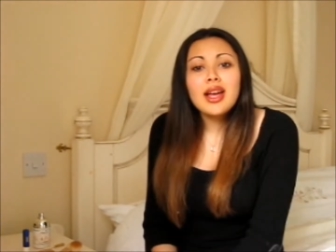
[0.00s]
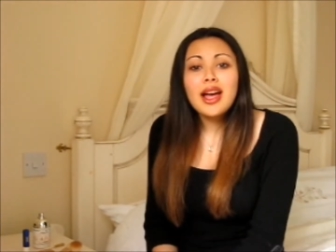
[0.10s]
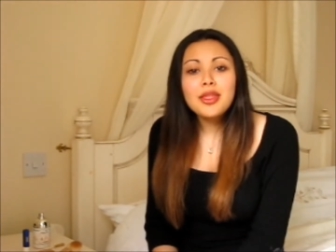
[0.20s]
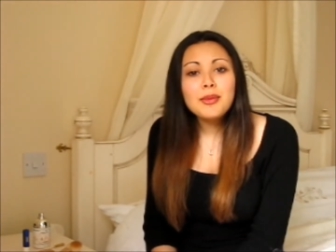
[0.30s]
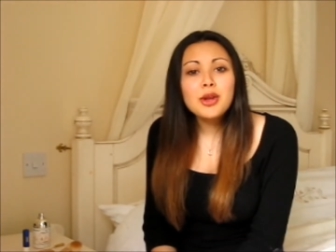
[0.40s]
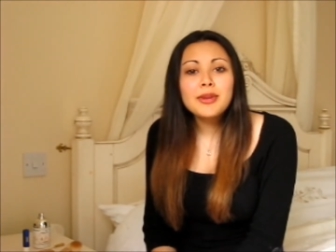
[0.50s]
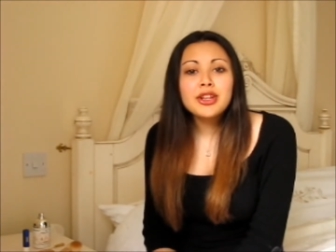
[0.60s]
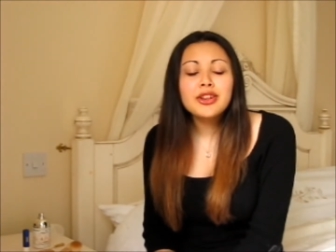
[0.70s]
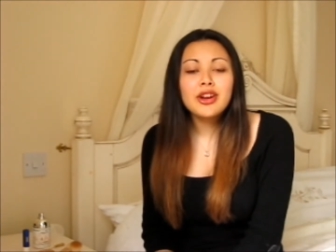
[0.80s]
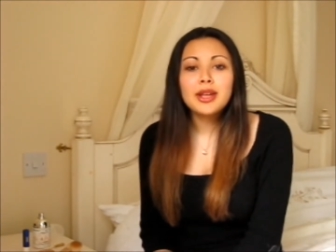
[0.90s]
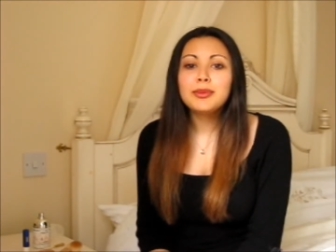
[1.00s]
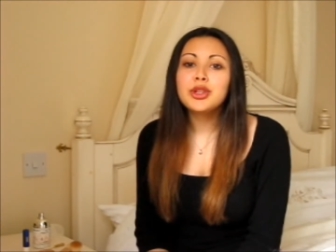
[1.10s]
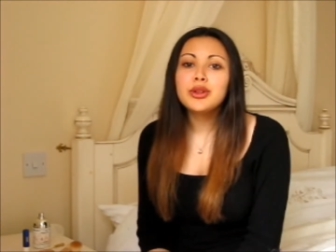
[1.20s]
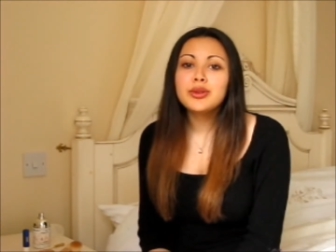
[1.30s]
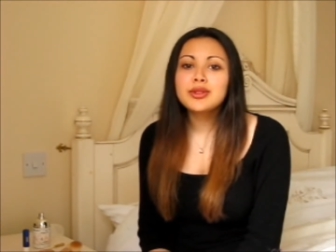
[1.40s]
At the moment I'm
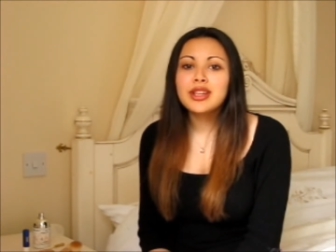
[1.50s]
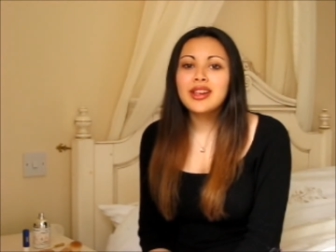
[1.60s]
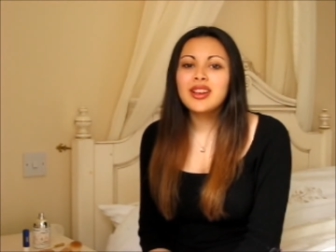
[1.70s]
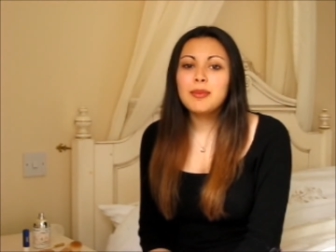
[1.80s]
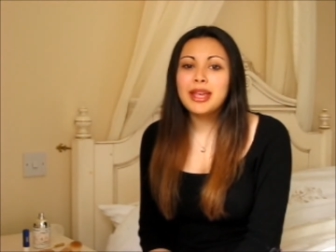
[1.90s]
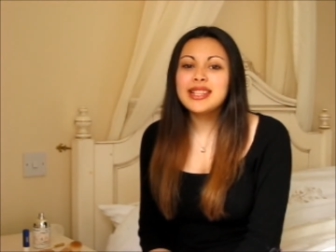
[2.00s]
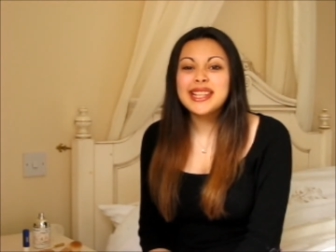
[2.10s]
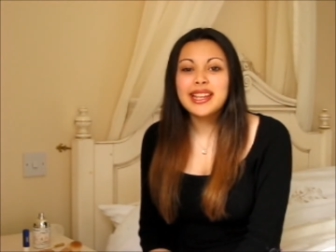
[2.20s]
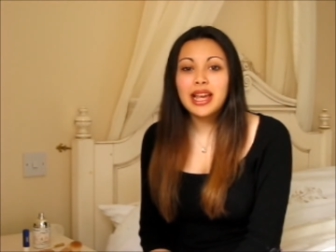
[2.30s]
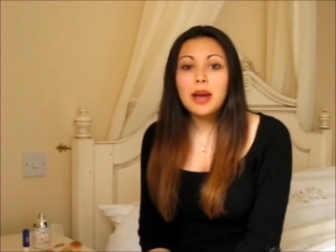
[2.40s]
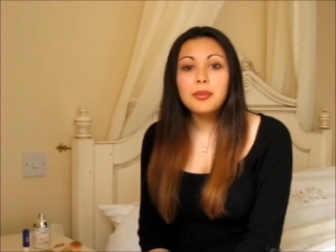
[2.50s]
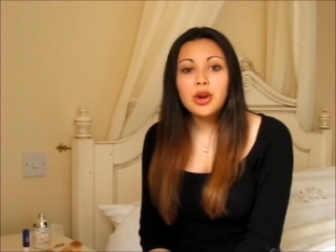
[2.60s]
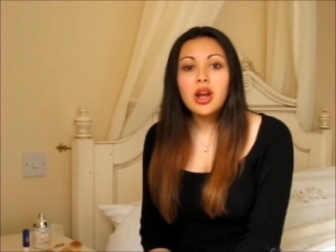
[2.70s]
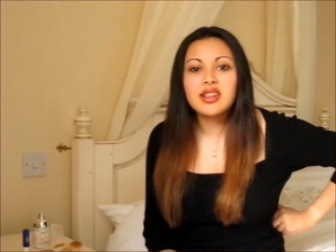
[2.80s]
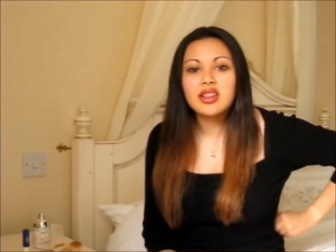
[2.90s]
using a basic
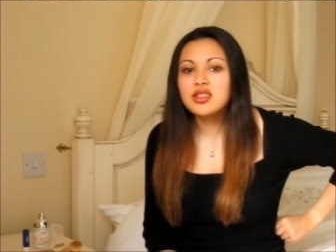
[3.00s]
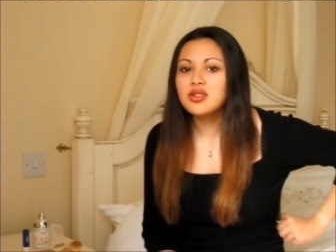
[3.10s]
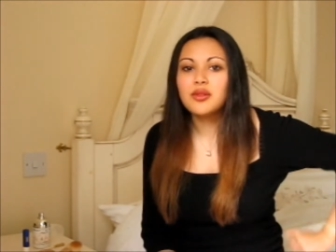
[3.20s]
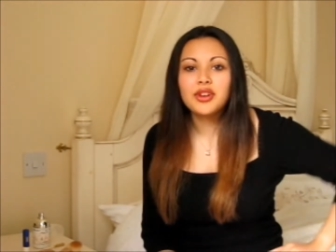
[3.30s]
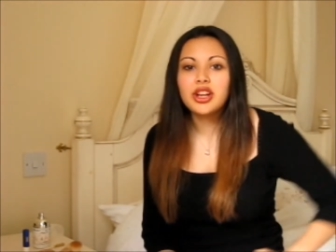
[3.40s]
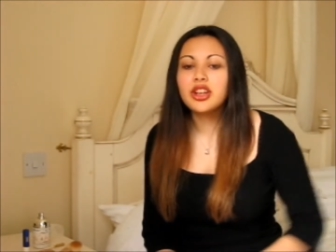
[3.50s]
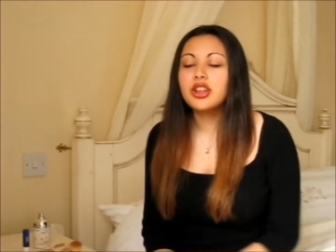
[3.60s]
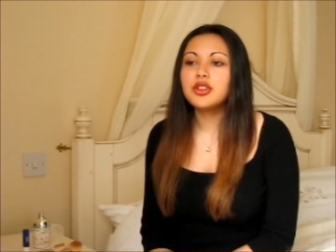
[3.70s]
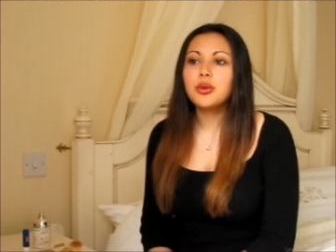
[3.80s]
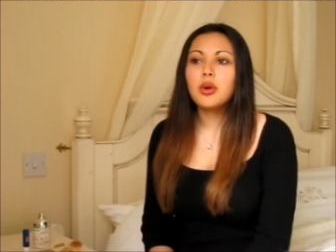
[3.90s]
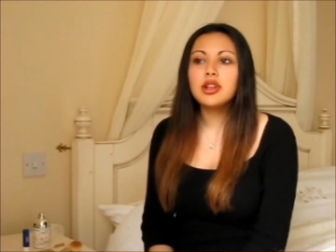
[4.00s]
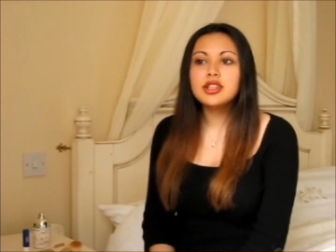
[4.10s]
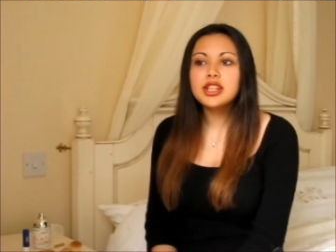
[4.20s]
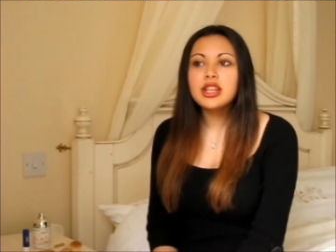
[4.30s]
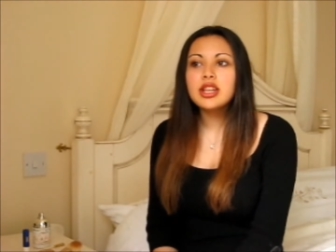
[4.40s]
camera because it's not very good
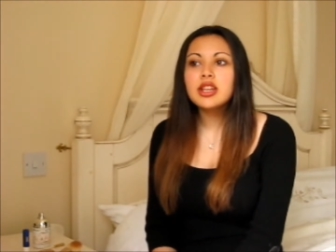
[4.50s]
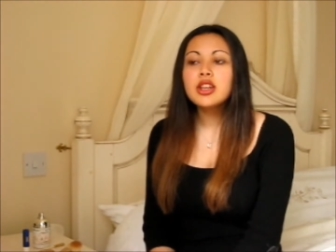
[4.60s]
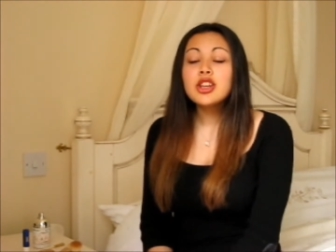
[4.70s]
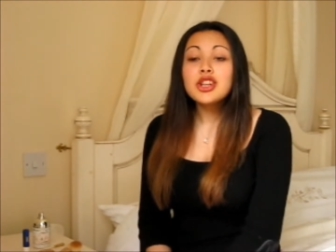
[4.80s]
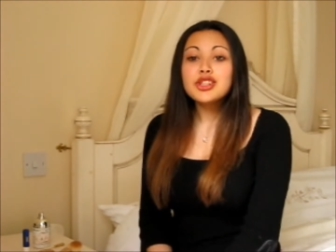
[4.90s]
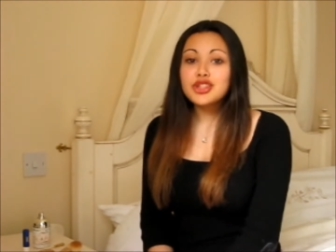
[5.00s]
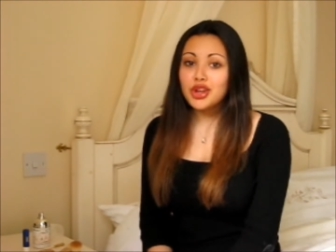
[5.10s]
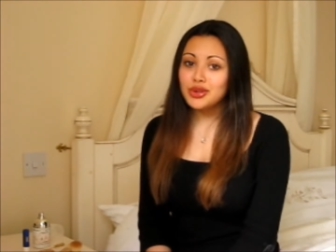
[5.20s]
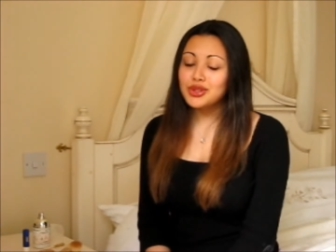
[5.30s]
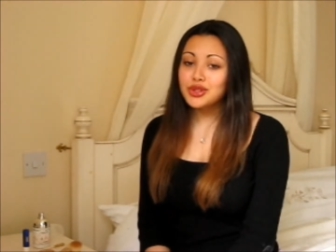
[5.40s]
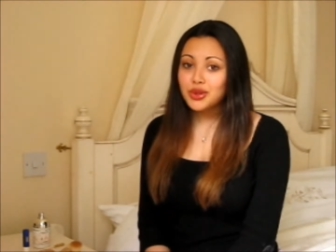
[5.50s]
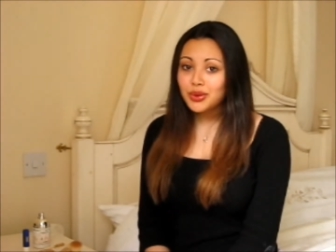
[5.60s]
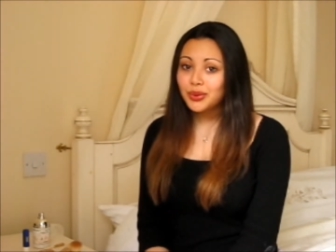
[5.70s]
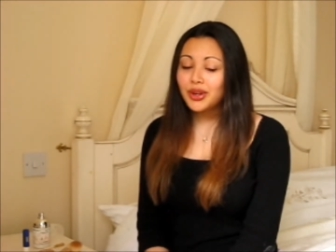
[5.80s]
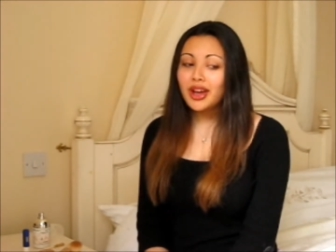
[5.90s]
quality, so
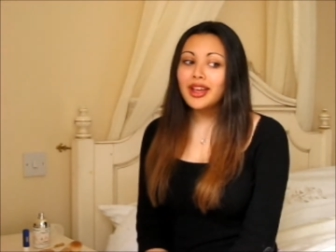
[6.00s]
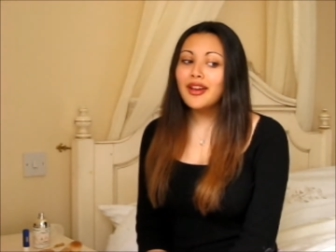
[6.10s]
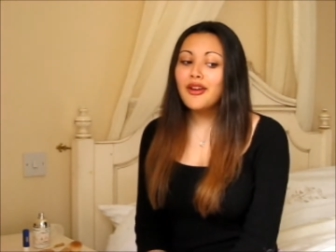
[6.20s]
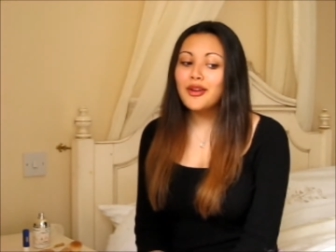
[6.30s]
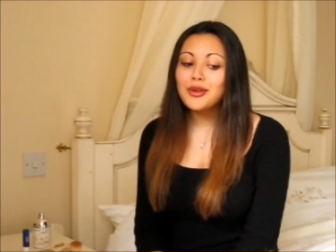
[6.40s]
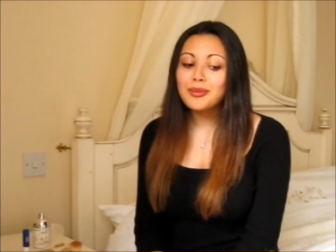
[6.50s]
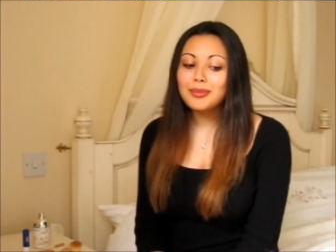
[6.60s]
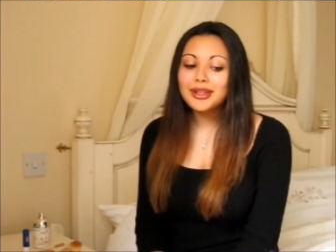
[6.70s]
soon I hope